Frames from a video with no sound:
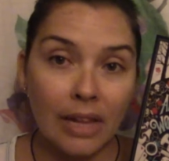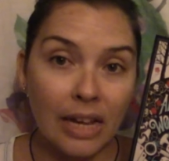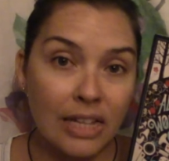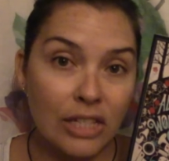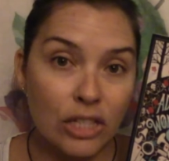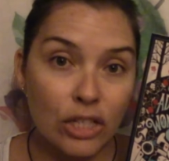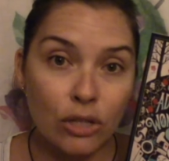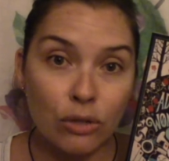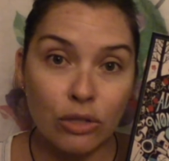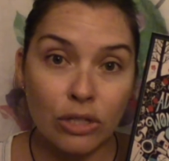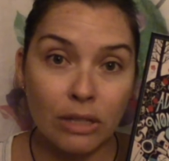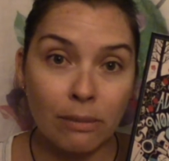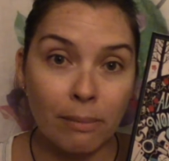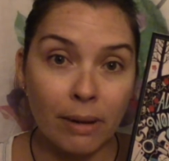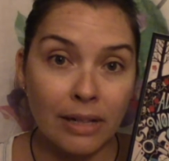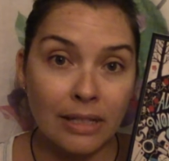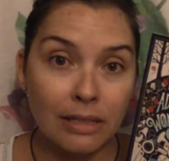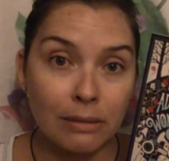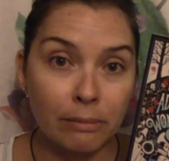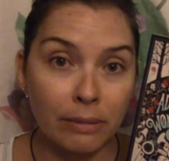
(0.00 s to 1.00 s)
And so she
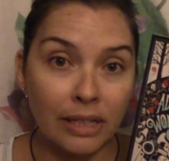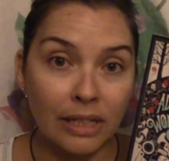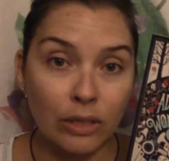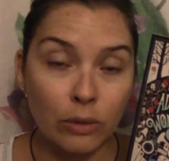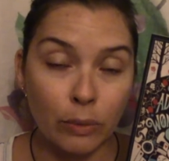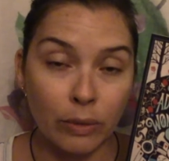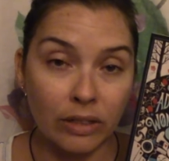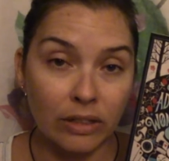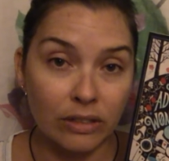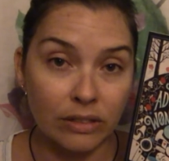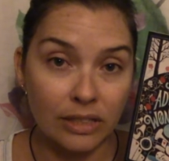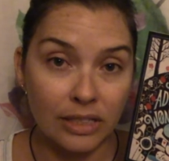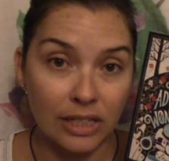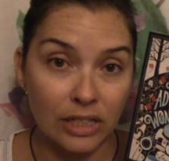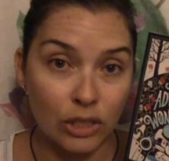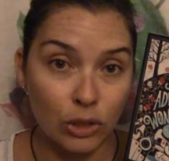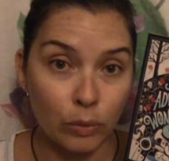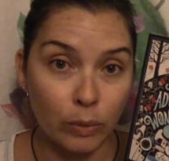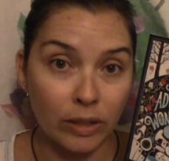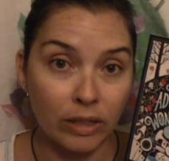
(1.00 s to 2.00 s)
must meet
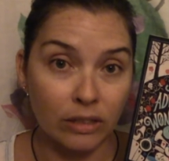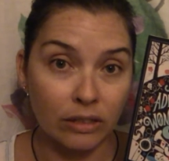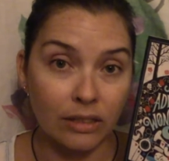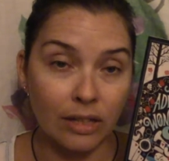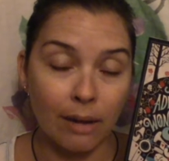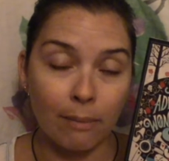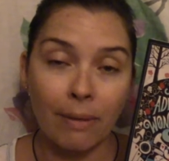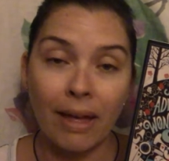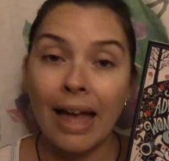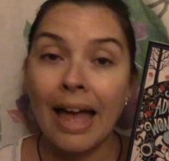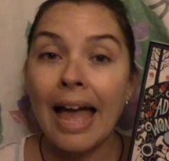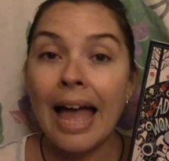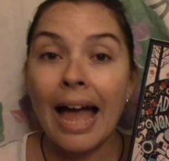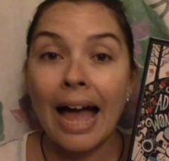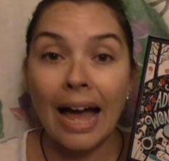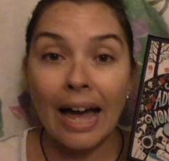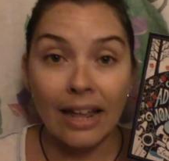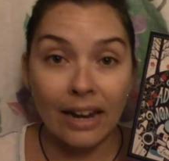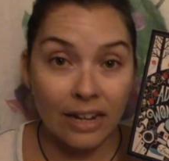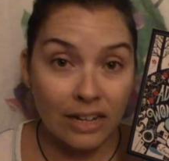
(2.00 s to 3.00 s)
Tweedledee and Tweedledum
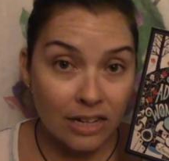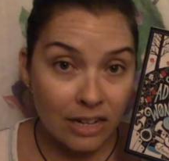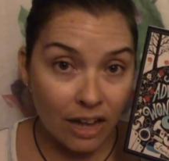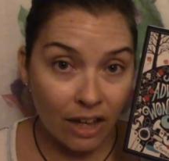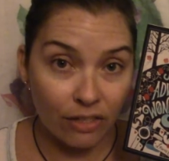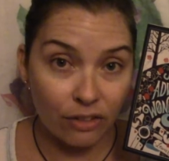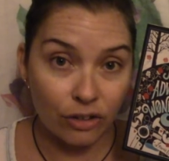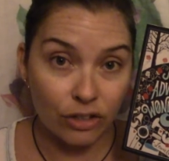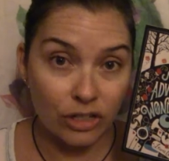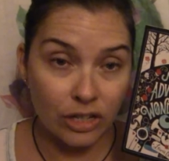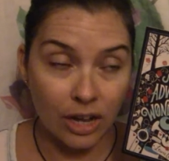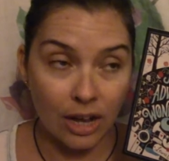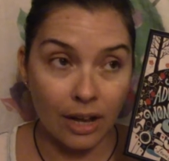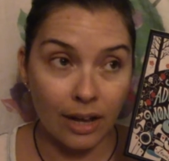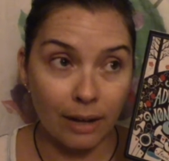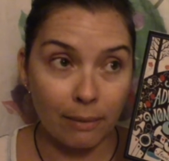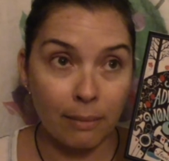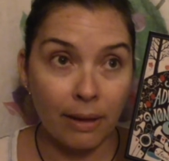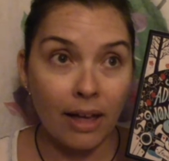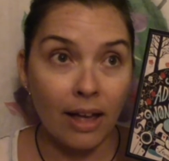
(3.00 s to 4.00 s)
at another
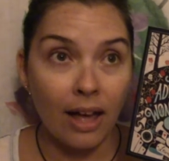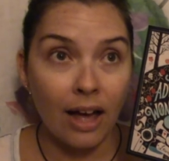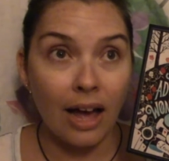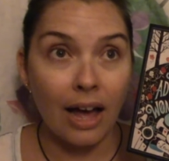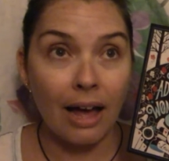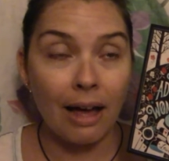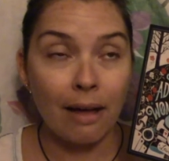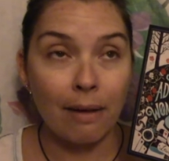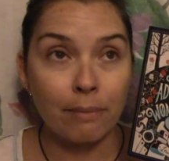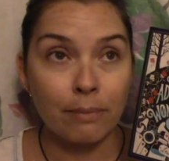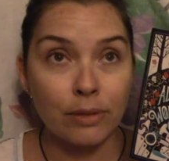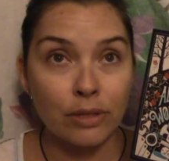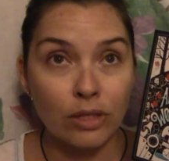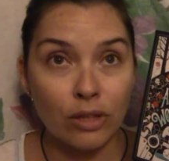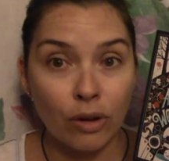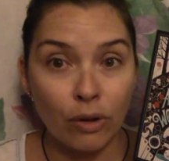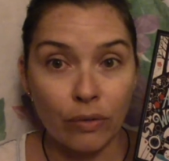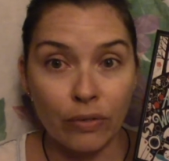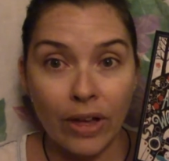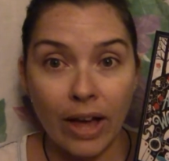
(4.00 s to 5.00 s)
time. Um,
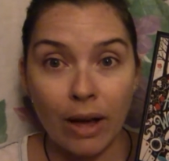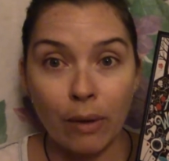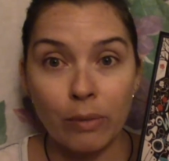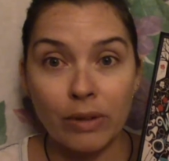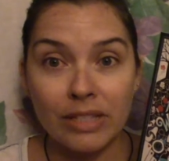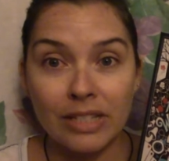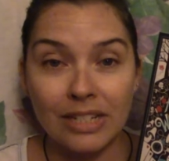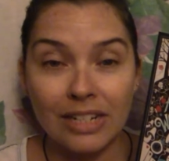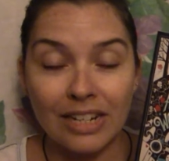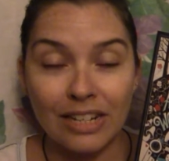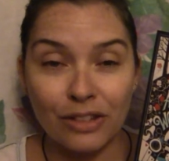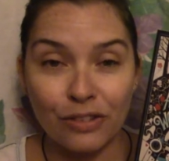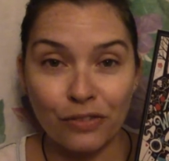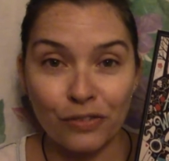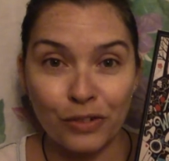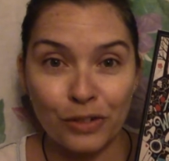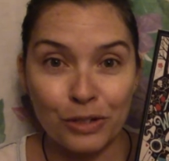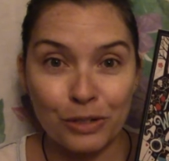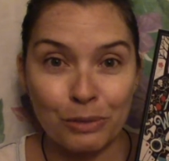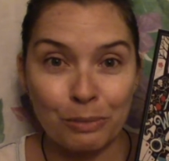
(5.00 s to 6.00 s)
so that wasn't in the
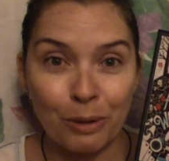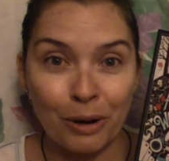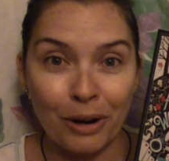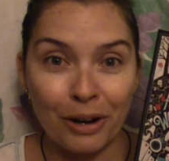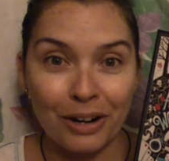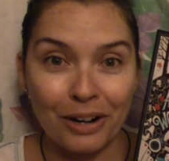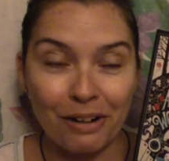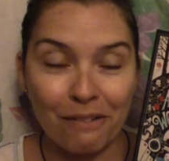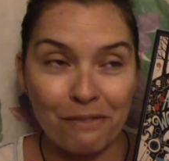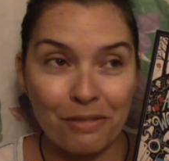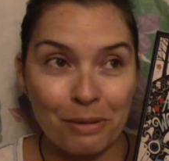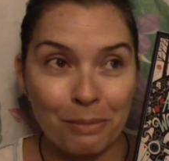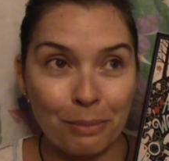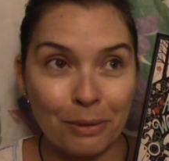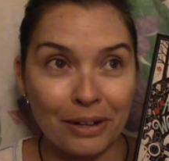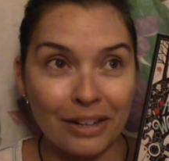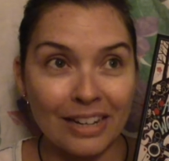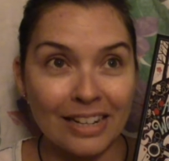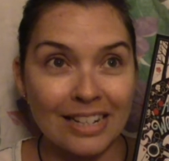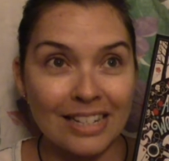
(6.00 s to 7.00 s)
first part of the
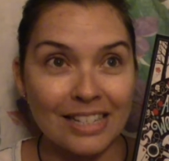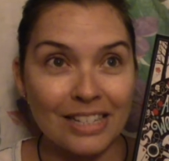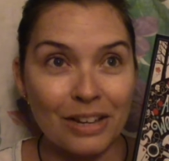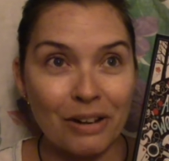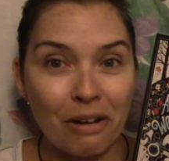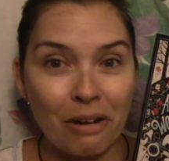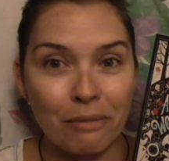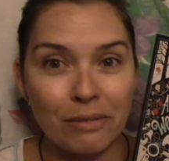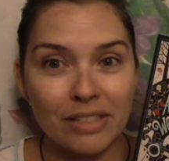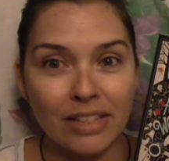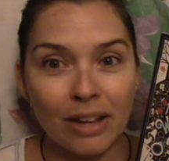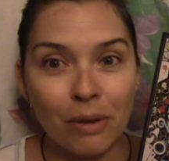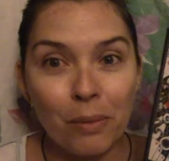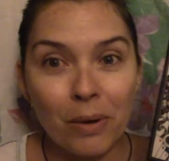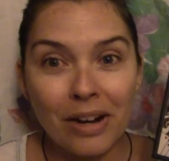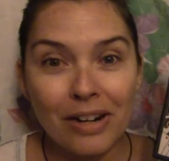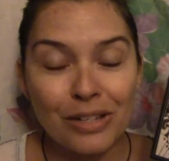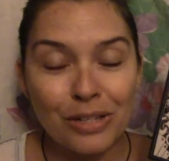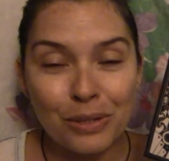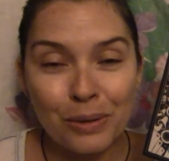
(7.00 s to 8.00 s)
book. And so I was like,
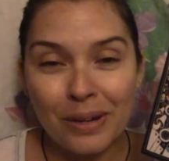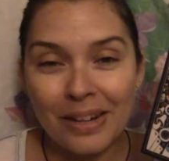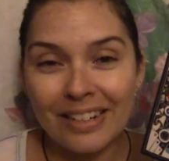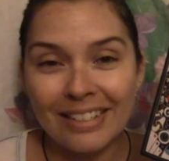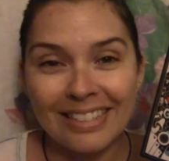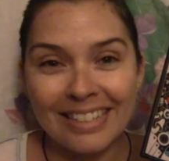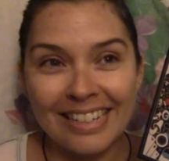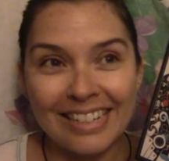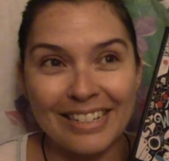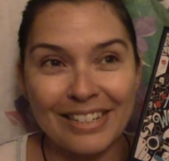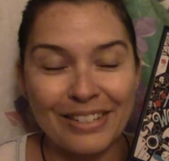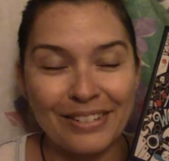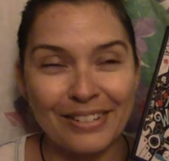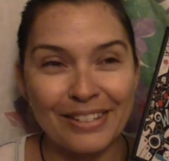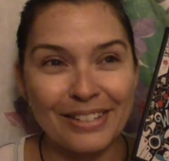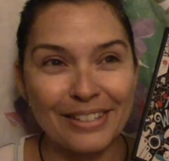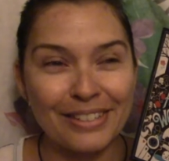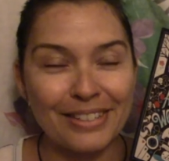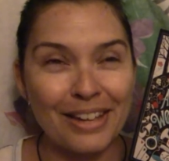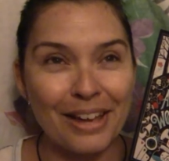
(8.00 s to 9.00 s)
where's Tweedledee and
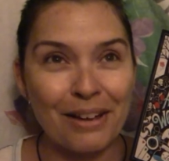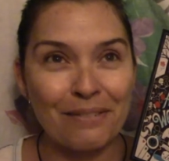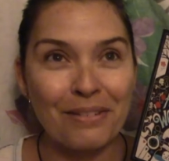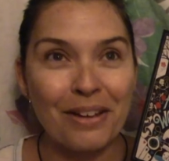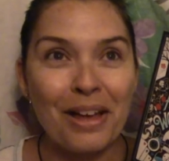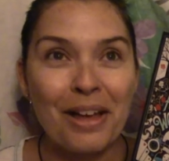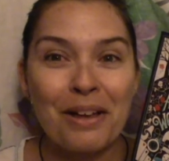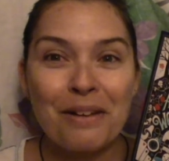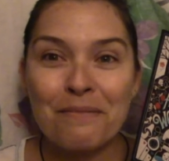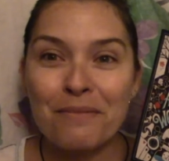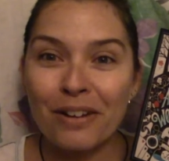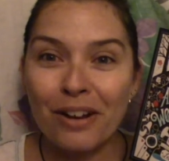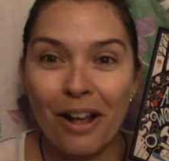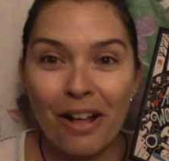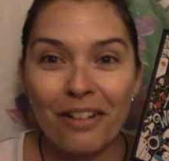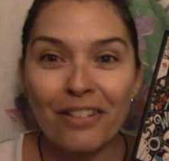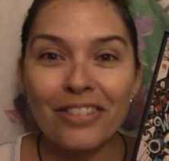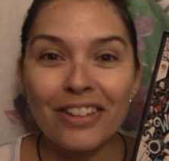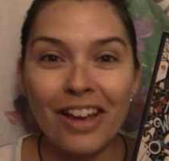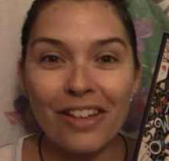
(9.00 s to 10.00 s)
Tweedledum? But
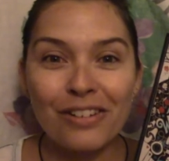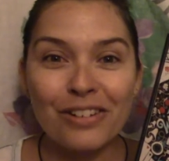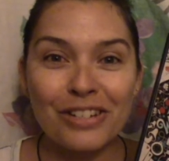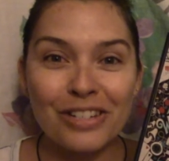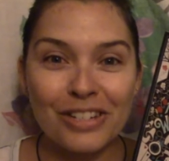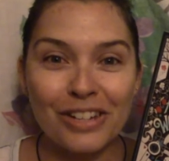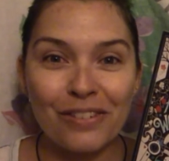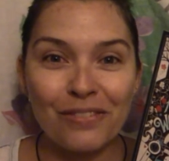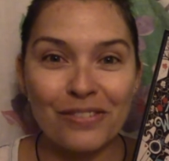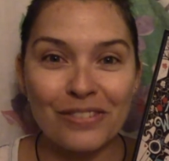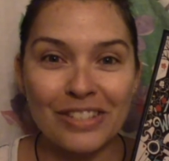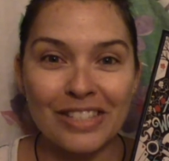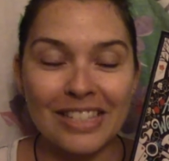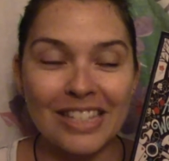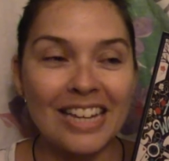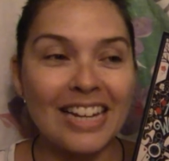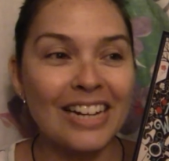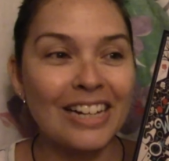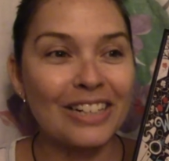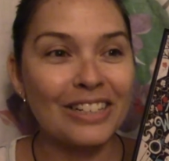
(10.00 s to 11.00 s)
all the other stuff was
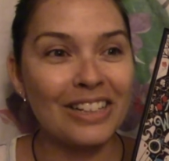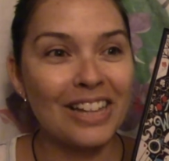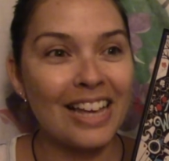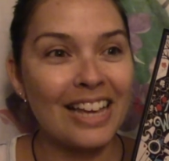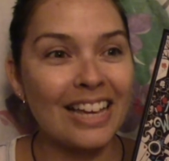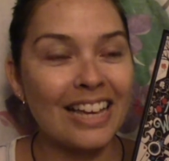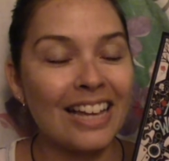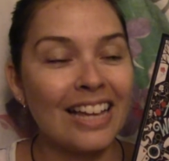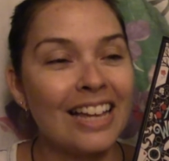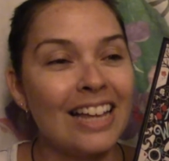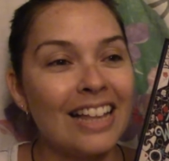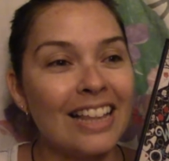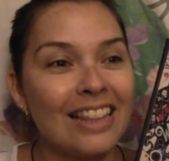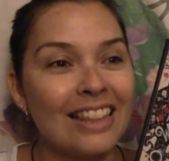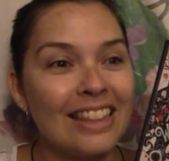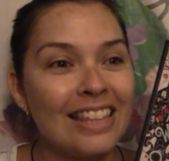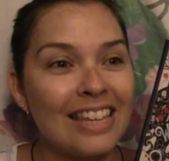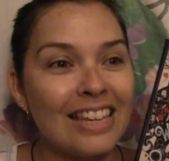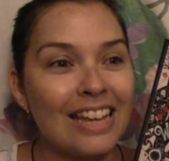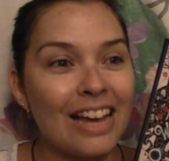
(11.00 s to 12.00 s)
there, like
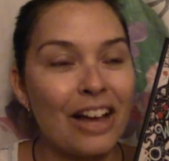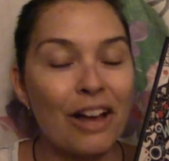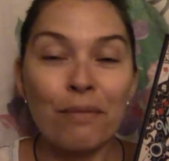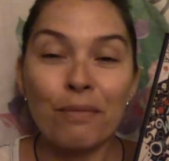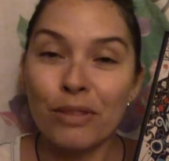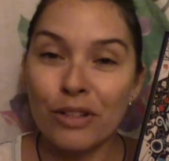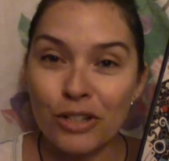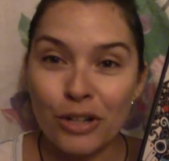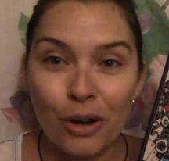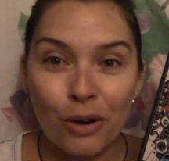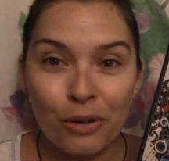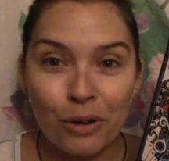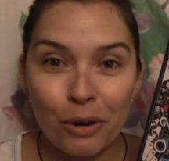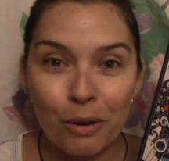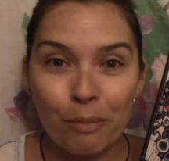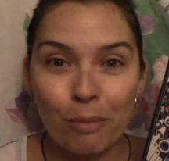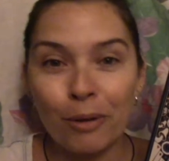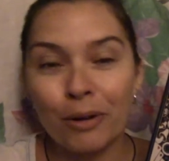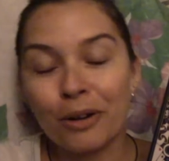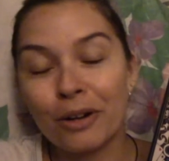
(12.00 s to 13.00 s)
the, um, the
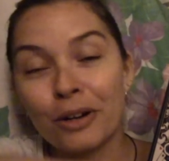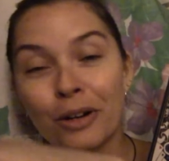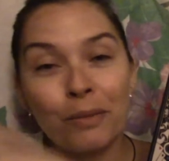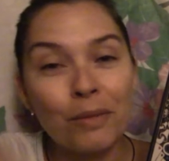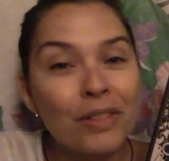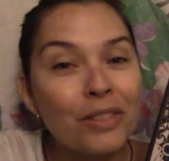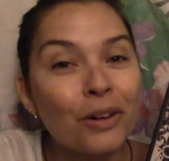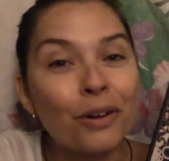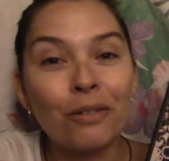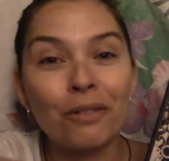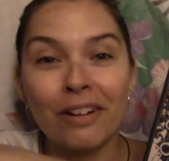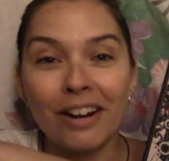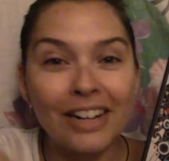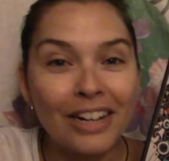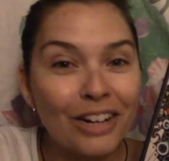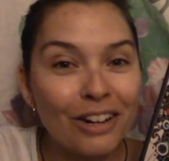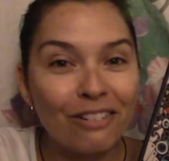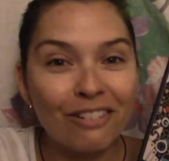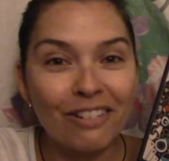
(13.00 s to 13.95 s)
dodo bird when they're running